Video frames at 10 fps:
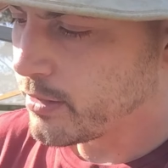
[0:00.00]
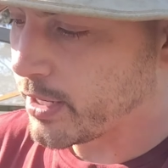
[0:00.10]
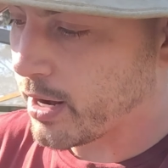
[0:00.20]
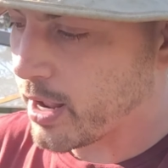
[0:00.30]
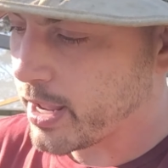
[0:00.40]

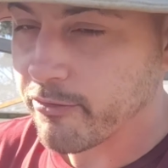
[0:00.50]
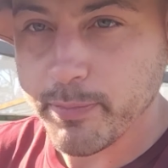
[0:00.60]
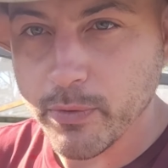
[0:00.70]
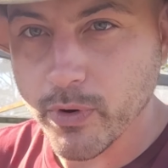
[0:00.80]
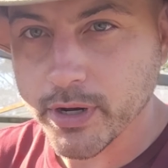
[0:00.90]
that I have
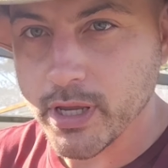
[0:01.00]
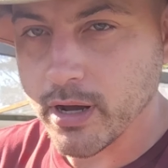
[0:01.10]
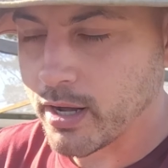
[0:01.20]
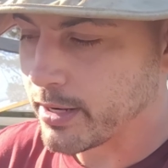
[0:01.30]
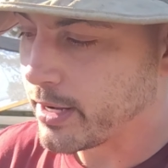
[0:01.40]
been working
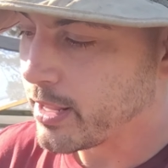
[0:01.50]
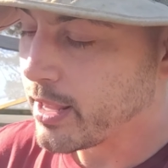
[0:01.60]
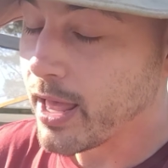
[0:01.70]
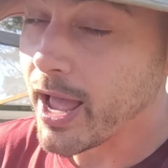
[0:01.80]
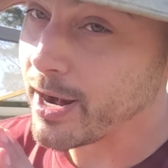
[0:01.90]
on,
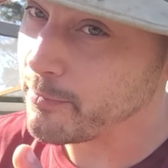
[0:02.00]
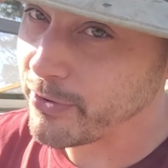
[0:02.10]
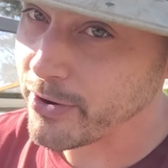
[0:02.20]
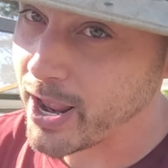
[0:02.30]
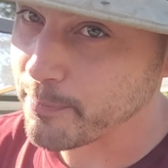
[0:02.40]
and I'm
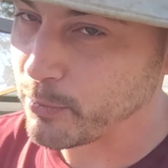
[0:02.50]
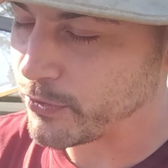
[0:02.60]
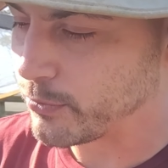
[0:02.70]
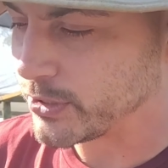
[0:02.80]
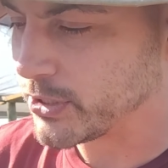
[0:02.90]
very happy
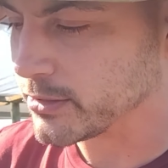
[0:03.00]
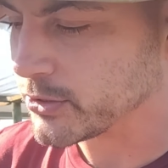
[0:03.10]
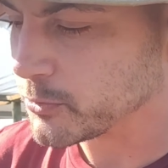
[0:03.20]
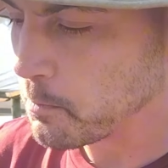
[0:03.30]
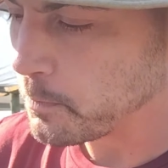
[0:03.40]
with the results.